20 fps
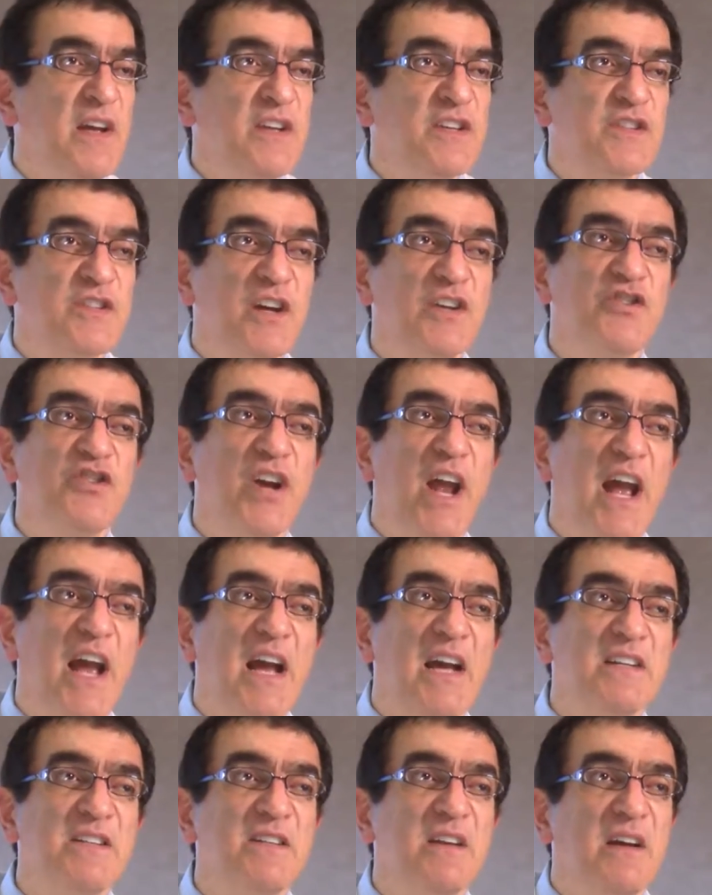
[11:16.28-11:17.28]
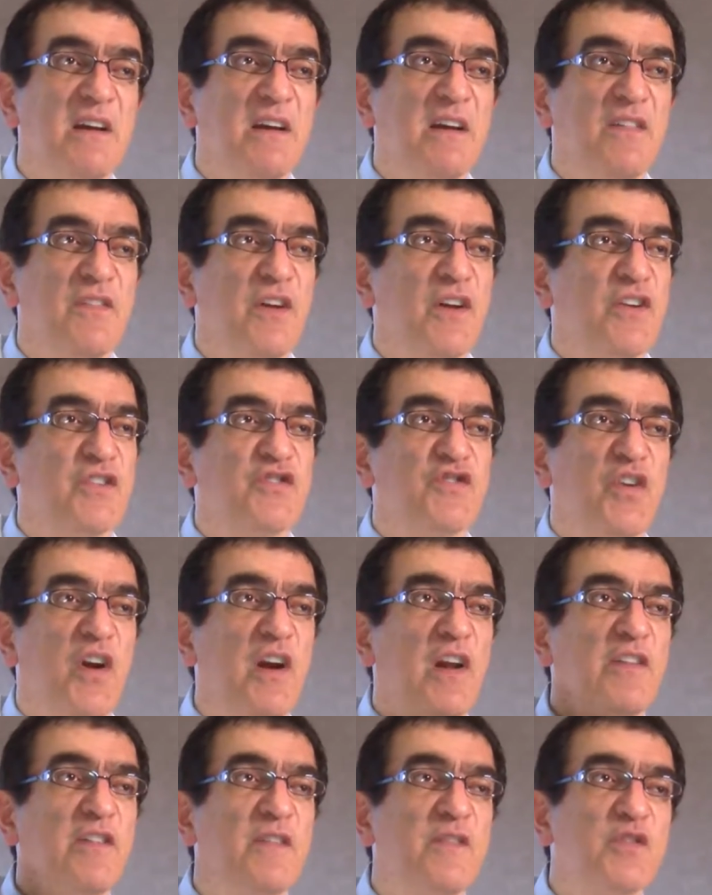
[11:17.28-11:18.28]
such as there is
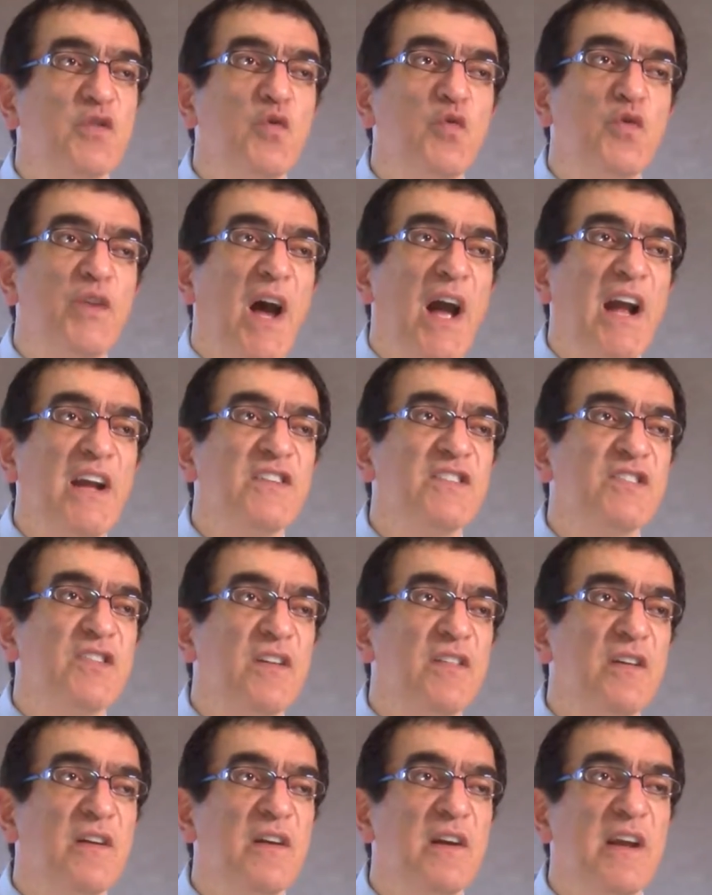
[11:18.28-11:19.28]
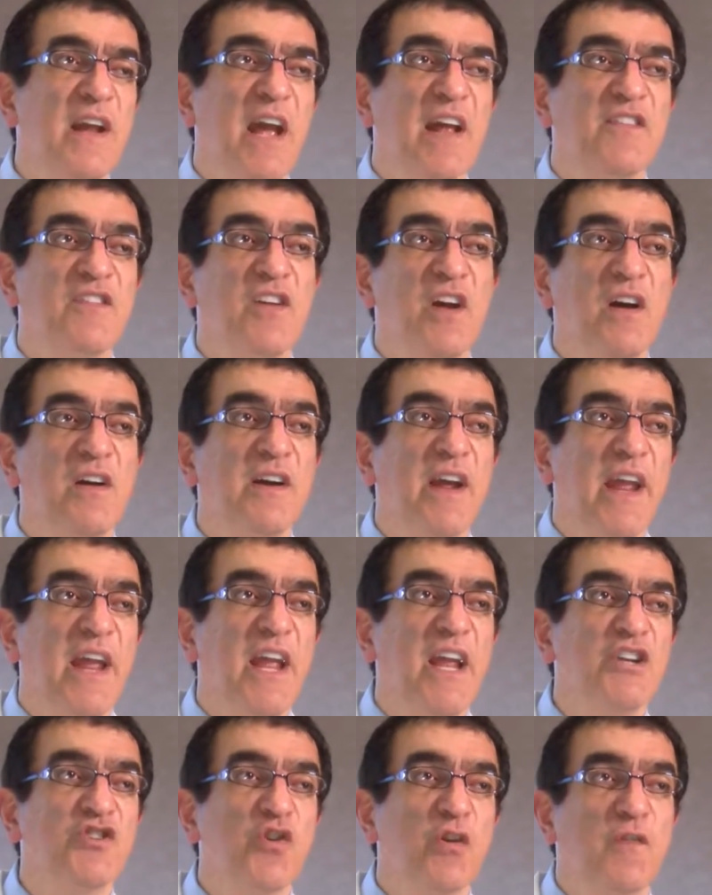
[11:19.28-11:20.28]
relatives who died suddenly at young
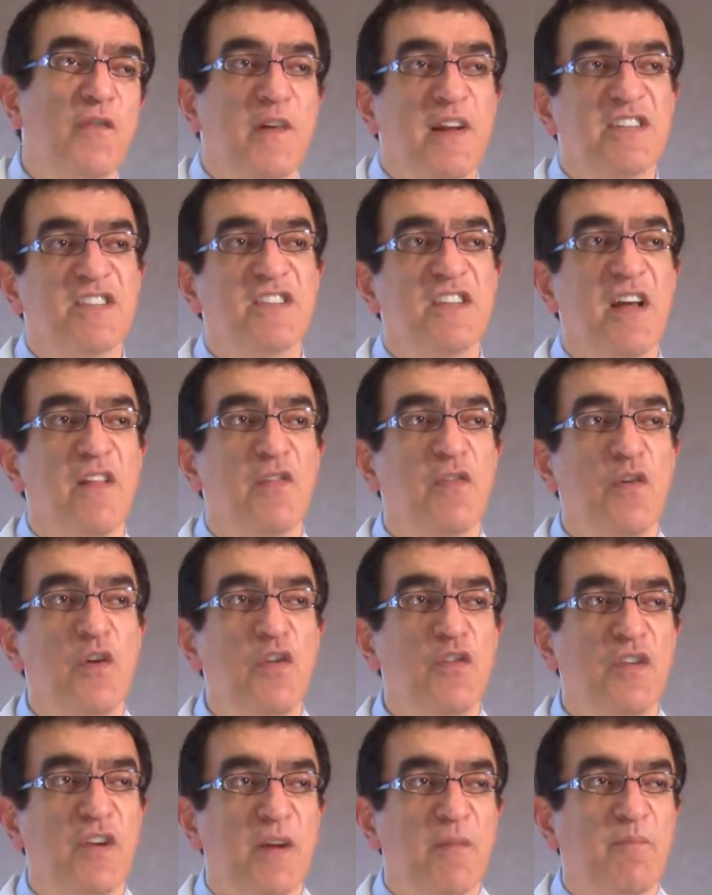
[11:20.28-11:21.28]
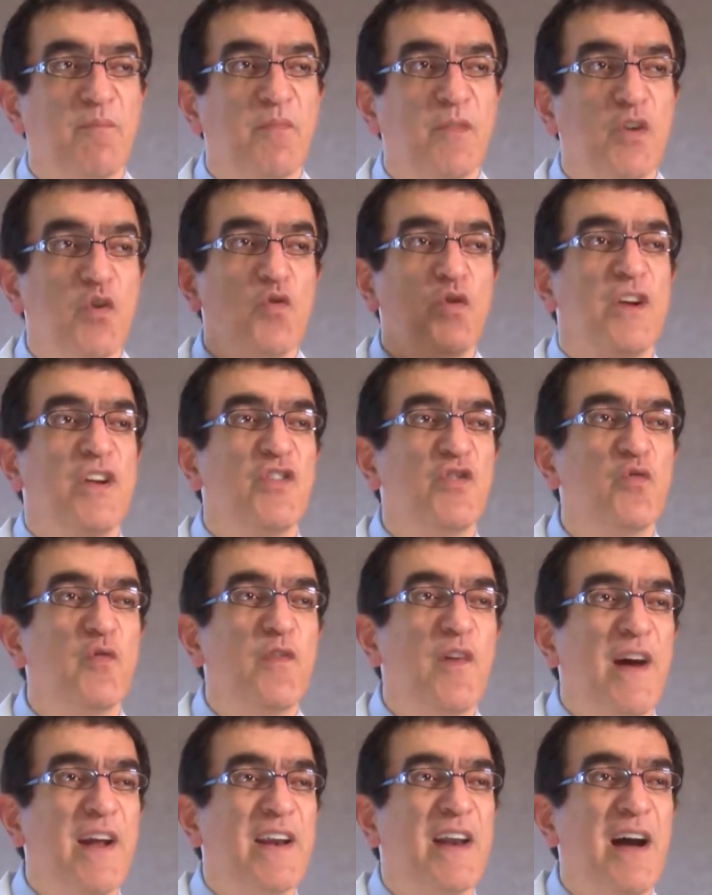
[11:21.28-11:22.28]
age of less than 30. You need to
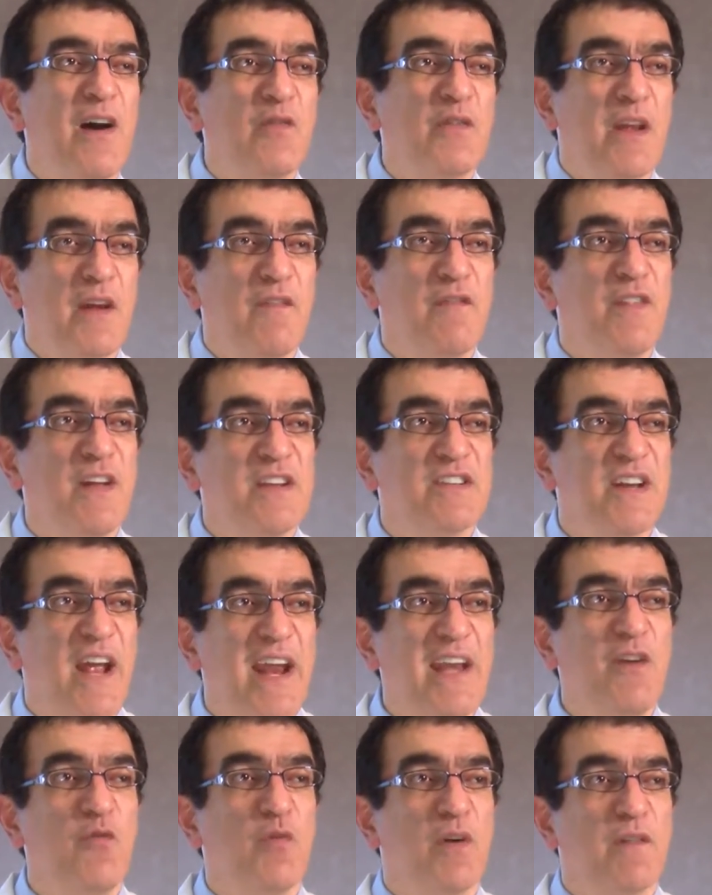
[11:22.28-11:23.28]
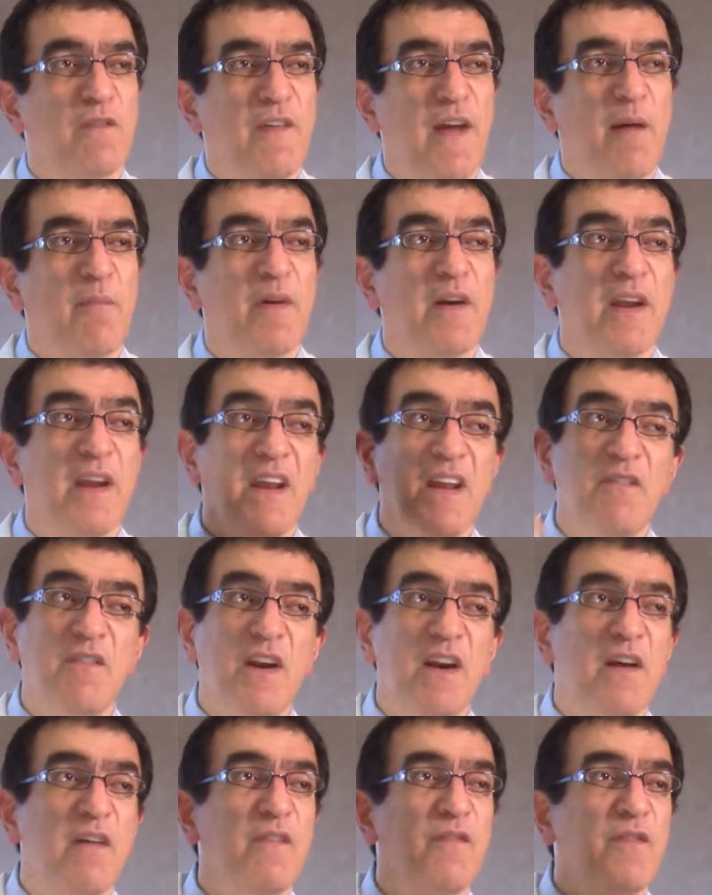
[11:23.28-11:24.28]
find out if there's anyone family,
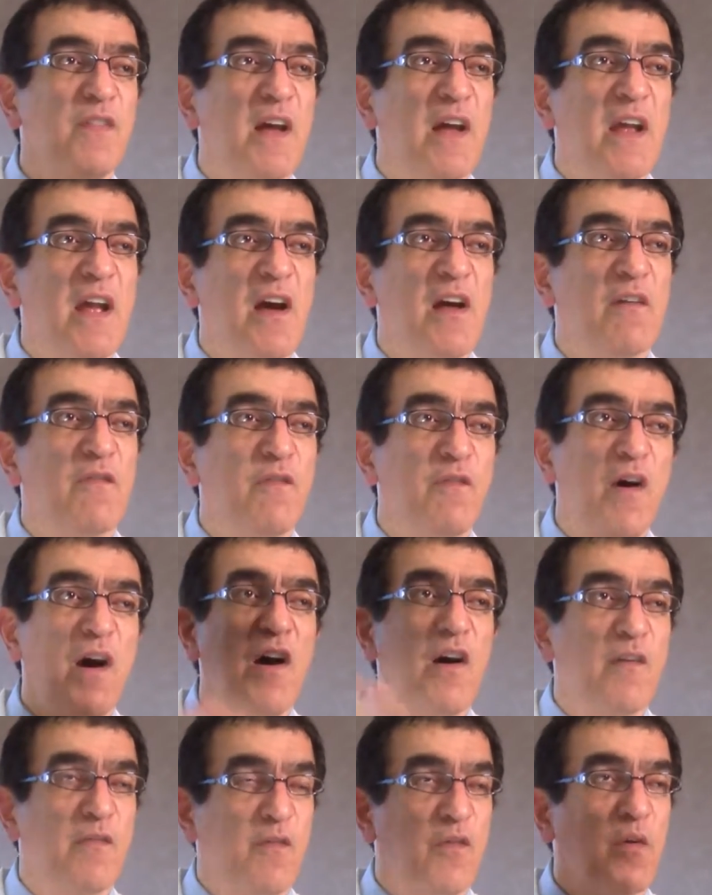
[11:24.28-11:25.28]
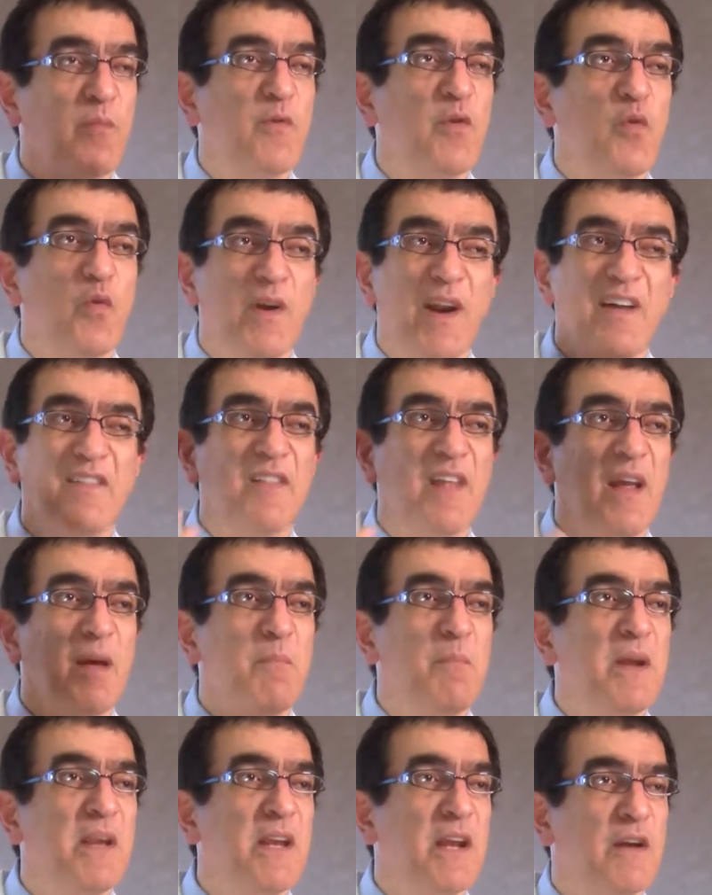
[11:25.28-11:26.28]
even if they are far from you, not the
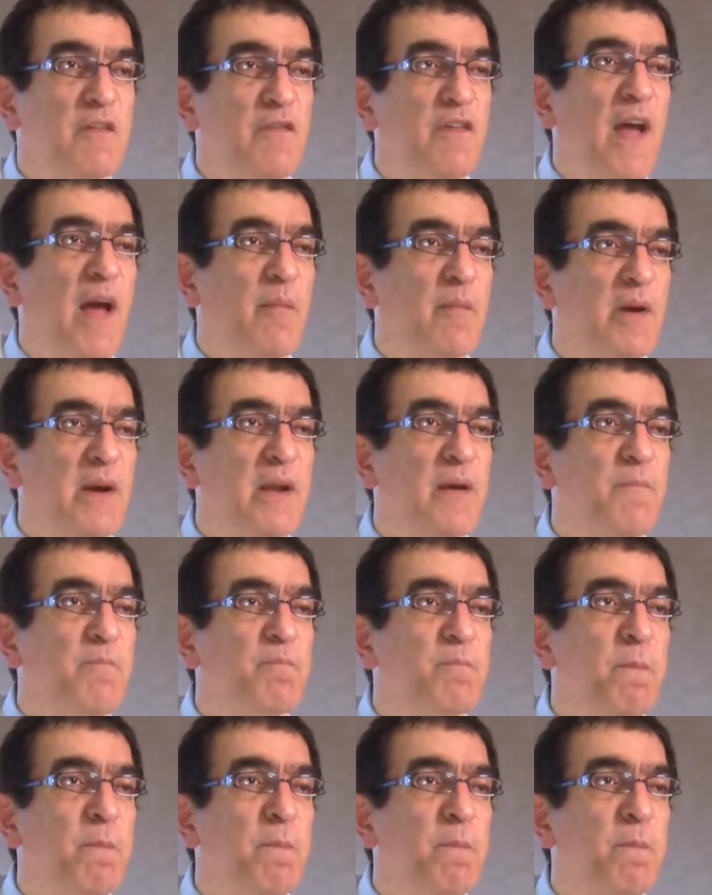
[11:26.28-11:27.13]
immediate family.